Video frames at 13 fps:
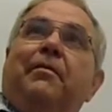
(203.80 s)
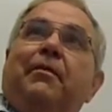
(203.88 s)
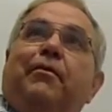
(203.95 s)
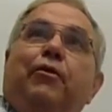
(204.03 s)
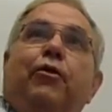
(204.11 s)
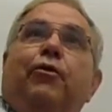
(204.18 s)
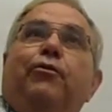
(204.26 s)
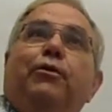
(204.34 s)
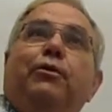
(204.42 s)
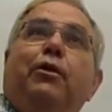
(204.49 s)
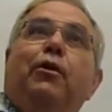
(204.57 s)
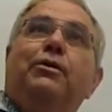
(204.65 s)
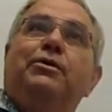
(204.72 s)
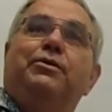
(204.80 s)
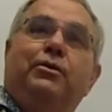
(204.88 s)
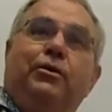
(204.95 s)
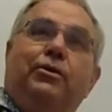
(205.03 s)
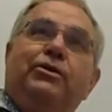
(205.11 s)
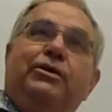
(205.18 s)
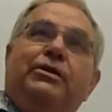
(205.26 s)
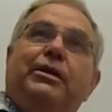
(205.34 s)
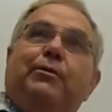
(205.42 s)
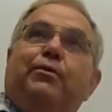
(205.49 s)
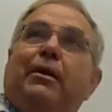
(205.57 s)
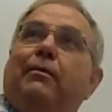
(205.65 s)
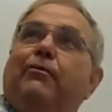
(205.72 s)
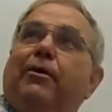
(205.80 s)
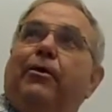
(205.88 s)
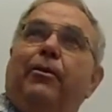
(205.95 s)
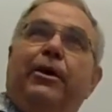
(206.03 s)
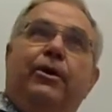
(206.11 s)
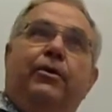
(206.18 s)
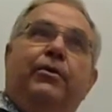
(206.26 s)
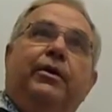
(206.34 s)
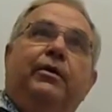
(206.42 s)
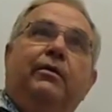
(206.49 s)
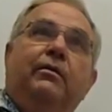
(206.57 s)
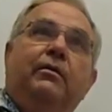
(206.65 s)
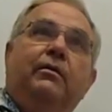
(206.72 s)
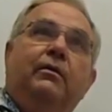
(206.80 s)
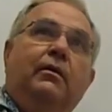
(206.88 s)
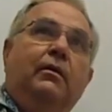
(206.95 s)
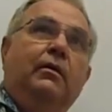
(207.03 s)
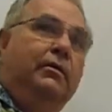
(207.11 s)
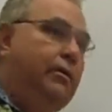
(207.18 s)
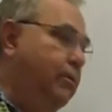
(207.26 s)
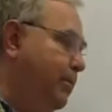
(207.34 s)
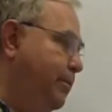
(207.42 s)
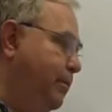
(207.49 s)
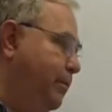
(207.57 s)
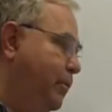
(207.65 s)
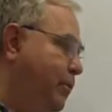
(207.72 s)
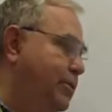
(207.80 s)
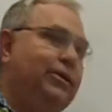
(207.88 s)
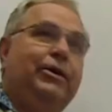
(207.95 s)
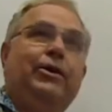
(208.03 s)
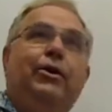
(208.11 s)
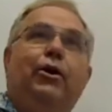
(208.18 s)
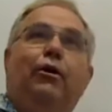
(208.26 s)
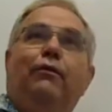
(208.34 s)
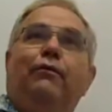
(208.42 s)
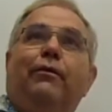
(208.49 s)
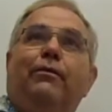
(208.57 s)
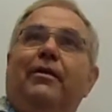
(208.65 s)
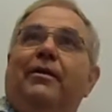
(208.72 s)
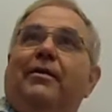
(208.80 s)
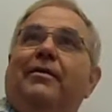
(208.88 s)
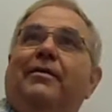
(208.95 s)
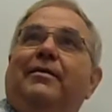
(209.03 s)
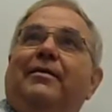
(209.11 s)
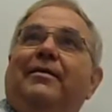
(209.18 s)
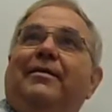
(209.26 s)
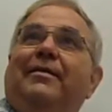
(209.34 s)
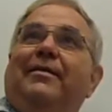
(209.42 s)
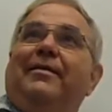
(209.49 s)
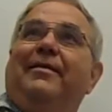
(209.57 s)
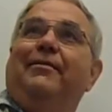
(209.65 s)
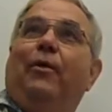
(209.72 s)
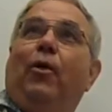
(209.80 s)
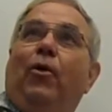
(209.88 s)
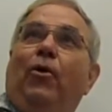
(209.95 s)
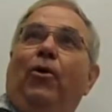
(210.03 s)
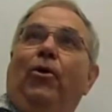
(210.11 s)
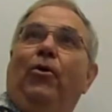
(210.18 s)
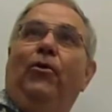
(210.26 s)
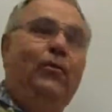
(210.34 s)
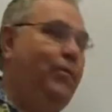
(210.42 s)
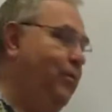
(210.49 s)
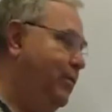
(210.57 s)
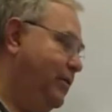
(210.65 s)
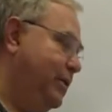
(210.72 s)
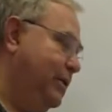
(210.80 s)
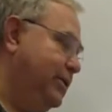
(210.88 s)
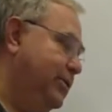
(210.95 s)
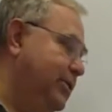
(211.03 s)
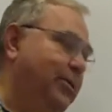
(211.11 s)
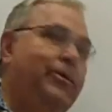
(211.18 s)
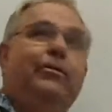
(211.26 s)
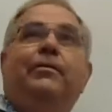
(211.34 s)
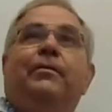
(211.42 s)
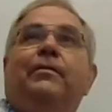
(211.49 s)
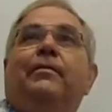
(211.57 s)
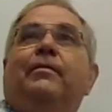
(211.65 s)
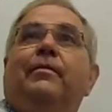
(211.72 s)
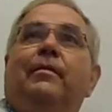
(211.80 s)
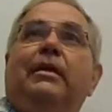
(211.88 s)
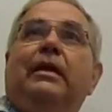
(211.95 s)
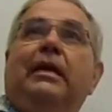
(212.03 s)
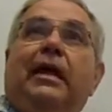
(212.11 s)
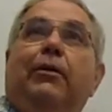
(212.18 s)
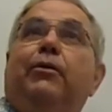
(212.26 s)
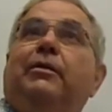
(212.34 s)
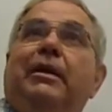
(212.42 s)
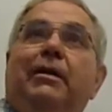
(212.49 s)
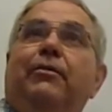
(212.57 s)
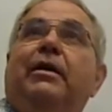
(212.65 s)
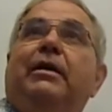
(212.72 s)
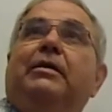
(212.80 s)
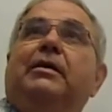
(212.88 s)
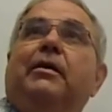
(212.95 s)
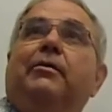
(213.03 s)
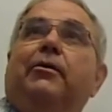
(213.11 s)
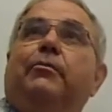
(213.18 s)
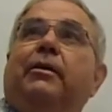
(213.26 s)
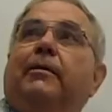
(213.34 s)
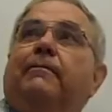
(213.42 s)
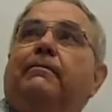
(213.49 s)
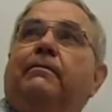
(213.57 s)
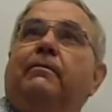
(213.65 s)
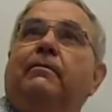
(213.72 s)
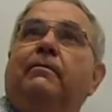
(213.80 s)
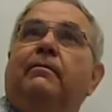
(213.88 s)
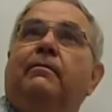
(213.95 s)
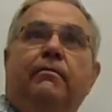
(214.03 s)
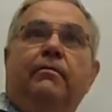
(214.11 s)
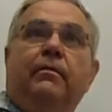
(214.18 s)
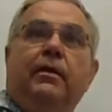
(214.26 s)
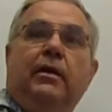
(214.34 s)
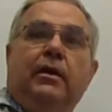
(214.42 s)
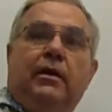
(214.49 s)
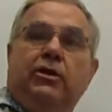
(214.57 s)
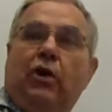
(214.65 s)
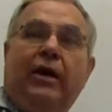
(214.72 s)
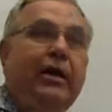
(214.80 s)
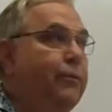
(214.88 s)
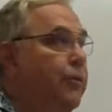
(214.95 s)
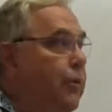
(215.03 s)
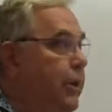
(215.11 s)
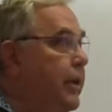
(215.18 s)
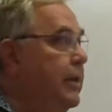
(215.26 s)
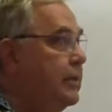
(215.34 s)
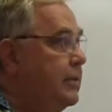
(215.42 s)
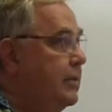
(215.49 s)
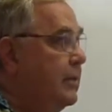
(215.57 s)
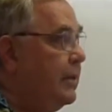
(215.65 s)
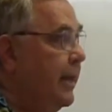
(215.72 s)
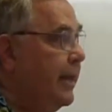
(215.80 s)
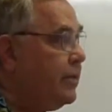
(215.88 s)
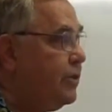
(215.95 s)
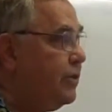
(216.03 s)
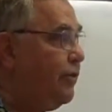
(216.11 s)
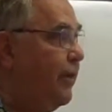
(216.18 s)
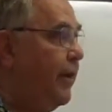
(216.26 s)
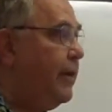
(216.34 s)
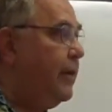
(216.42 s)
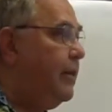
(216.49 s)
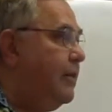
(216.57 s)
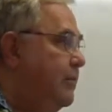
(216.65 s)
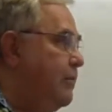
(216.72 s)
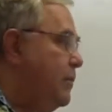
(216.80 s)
If you know the root locus rules, you see the problem right away, don't you? The roots are going to go from the pole to the 0. I will never get a stable airplane. So I give you a hint in last year's final.